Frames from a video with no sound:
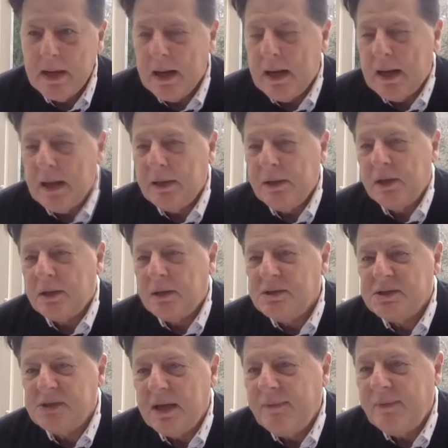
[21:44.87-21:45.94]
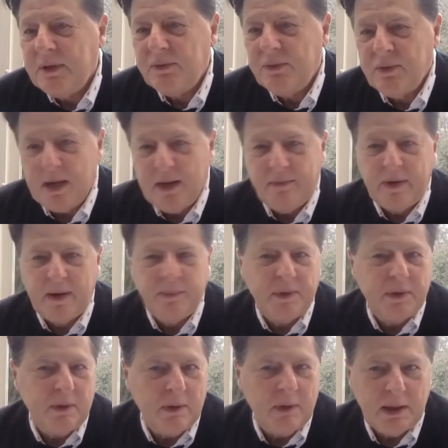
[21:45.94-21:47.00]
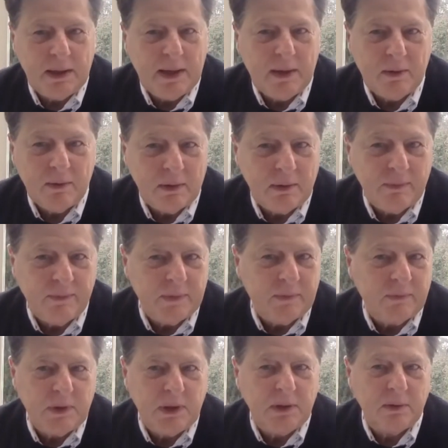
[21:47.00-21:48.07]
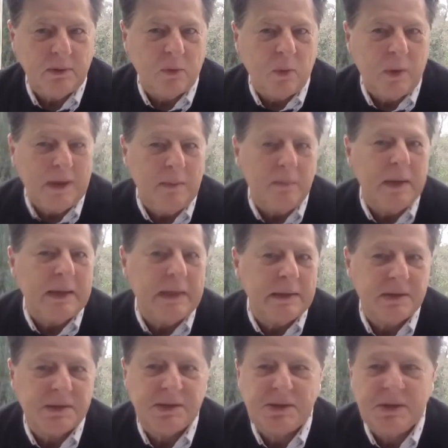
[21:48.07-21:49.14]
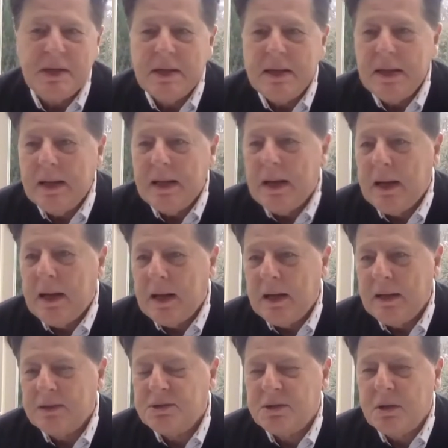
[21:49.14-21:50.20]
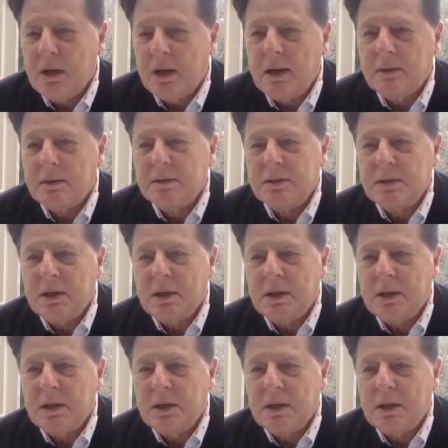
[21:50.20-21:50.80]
You can safely drive up there in an hour and 15 or 20 minutes. It's got